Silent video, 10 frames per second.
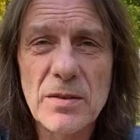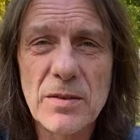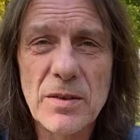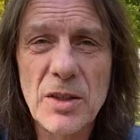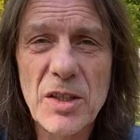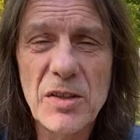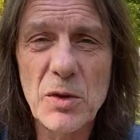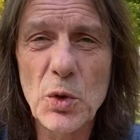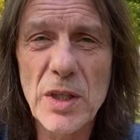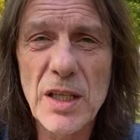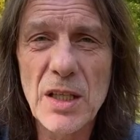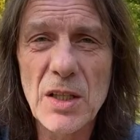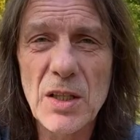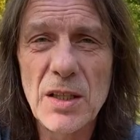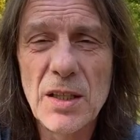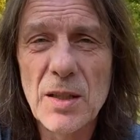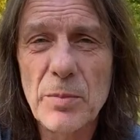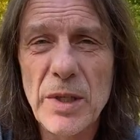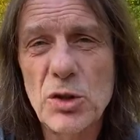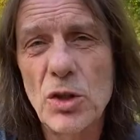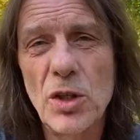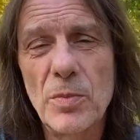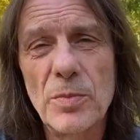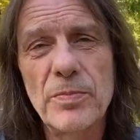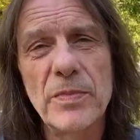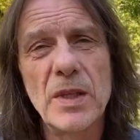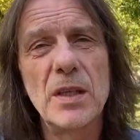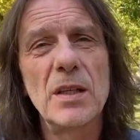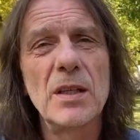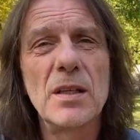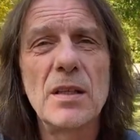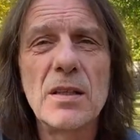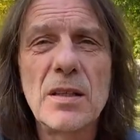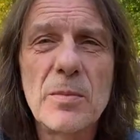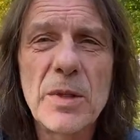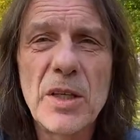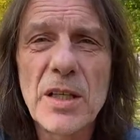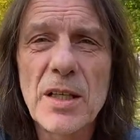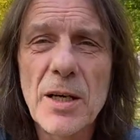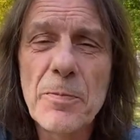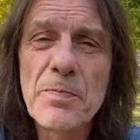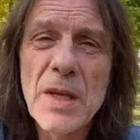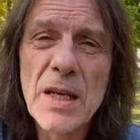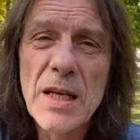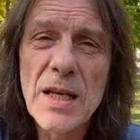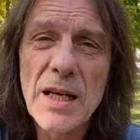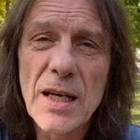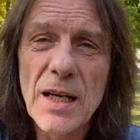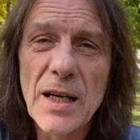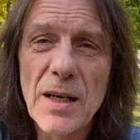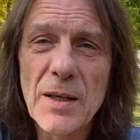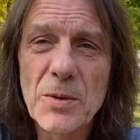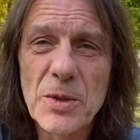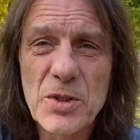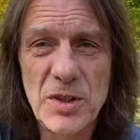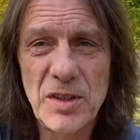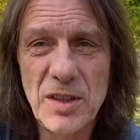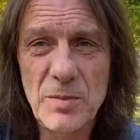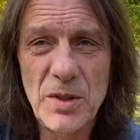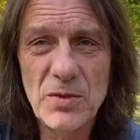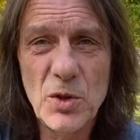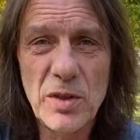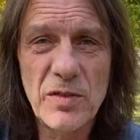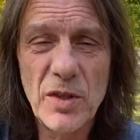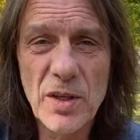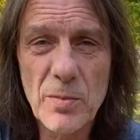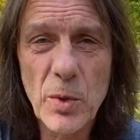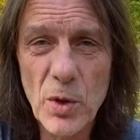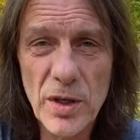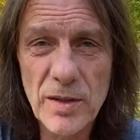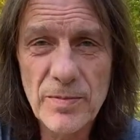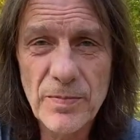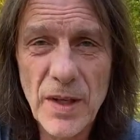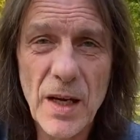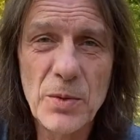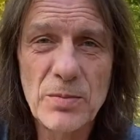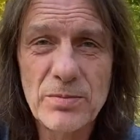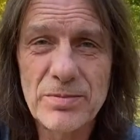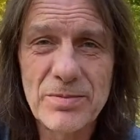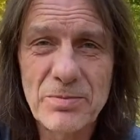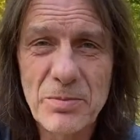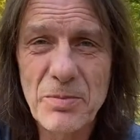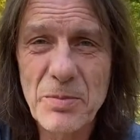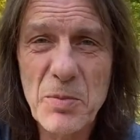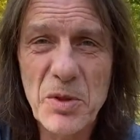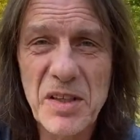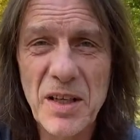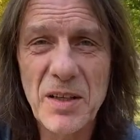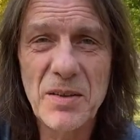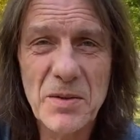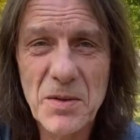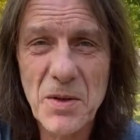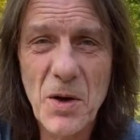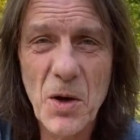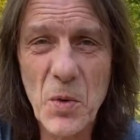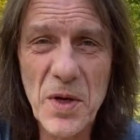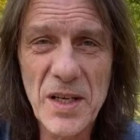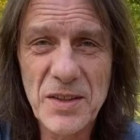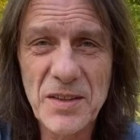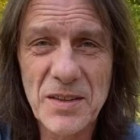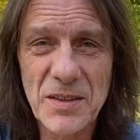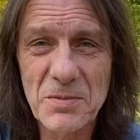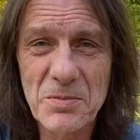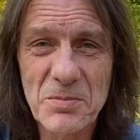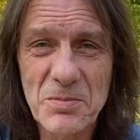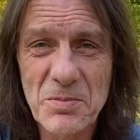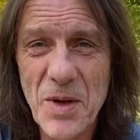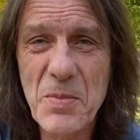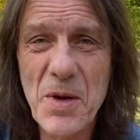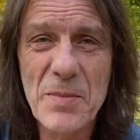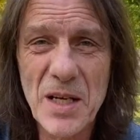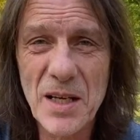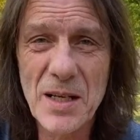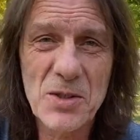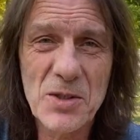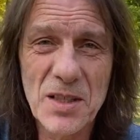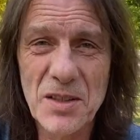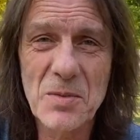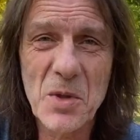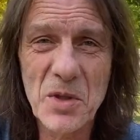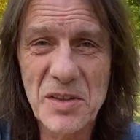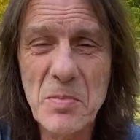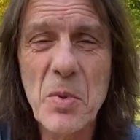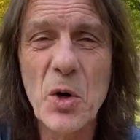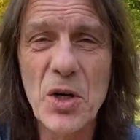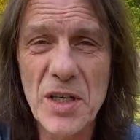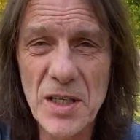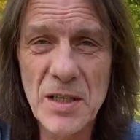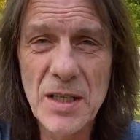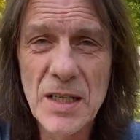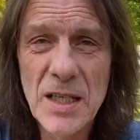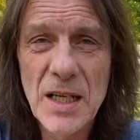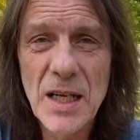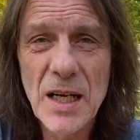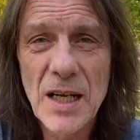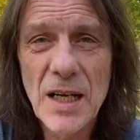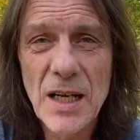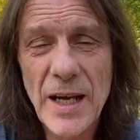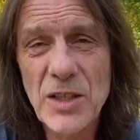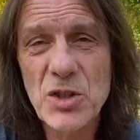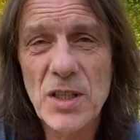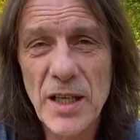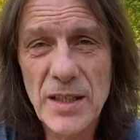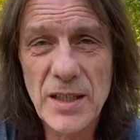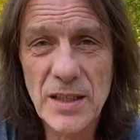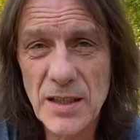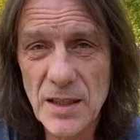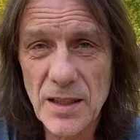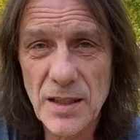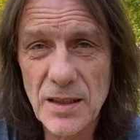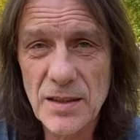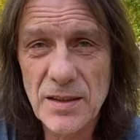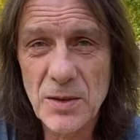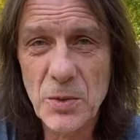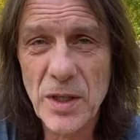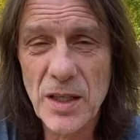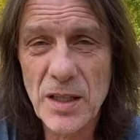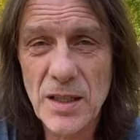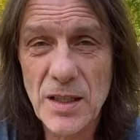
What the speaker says: very soon here, midterm in America. Which is going to be, of course, very important. People say it always, the upcoming election is the most important. Actually, I think the one